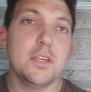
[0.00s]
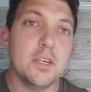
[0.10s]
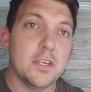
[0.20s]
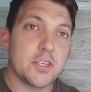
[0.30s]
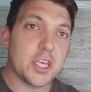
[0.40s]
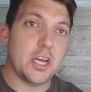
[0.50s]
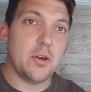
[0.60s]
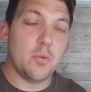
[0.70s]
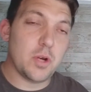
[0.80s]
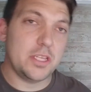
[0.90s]
So
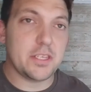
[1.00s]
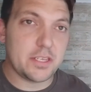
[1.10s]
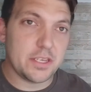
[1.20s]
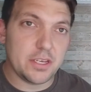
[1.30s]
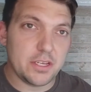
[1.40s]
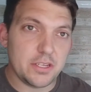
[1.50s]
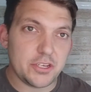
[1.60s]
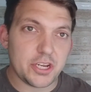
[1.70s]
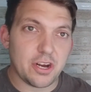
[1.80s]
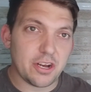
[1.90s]
once
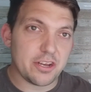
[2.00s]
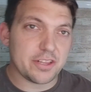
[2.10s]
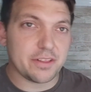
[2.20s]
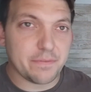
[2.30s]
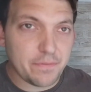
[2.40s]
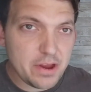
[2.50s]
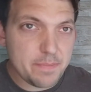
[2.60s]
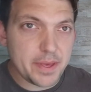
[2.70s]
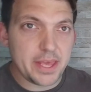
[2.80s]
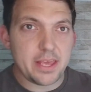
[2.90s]
Chicago done the
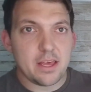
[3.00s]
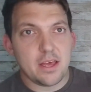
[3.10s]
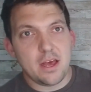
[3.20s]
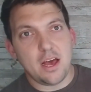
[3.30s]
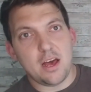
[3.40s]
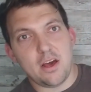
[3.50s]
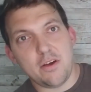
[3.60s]
three-peat of